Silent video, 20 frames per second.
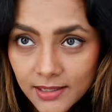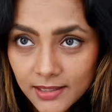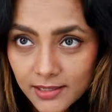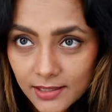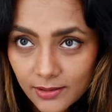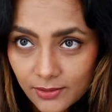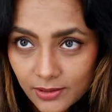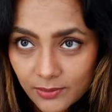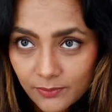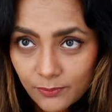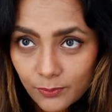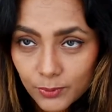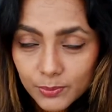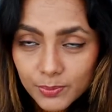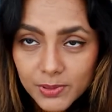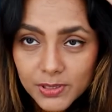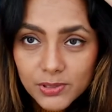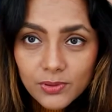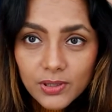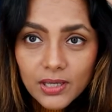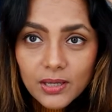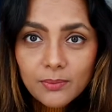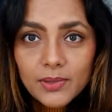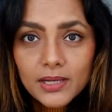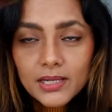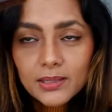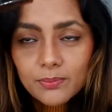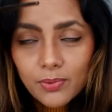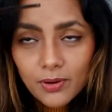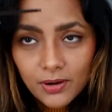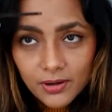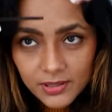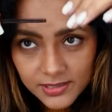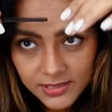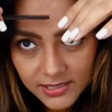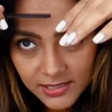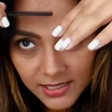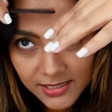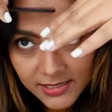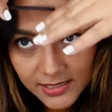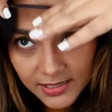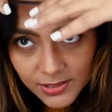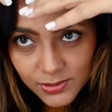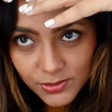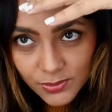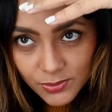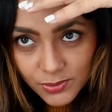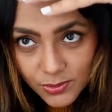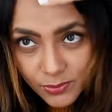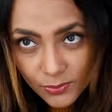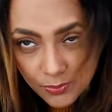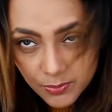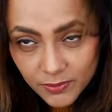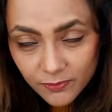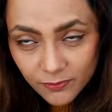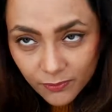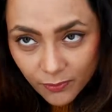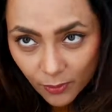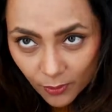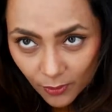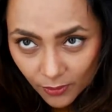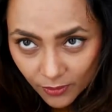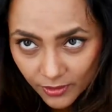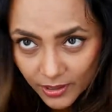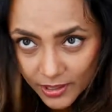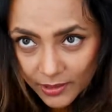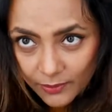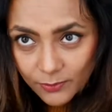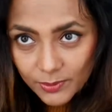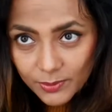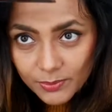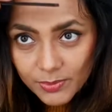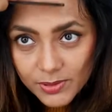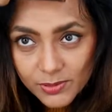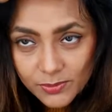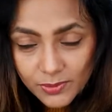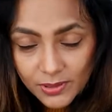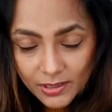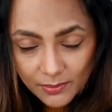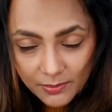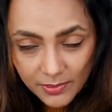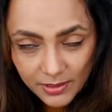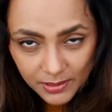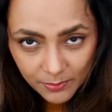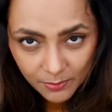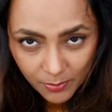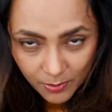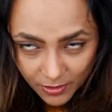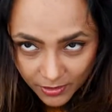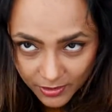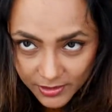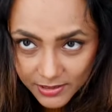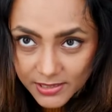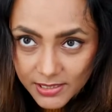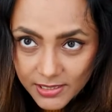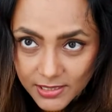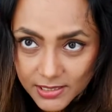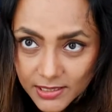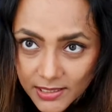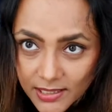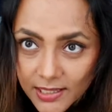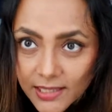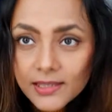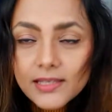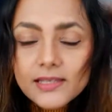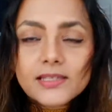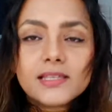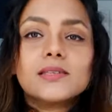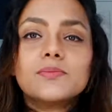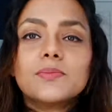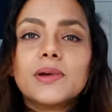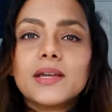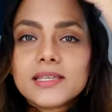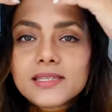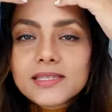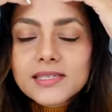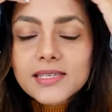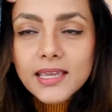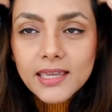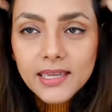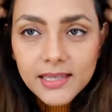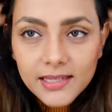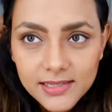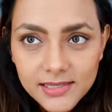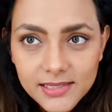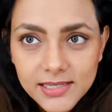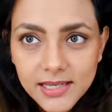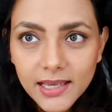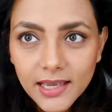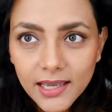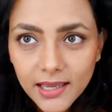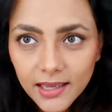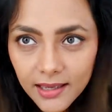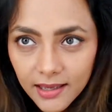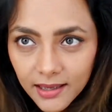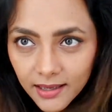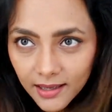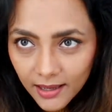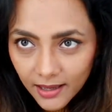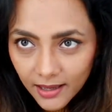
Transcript: Now I will be doing a middle part. As I showed you before, I will be doing a middle part. This is my second day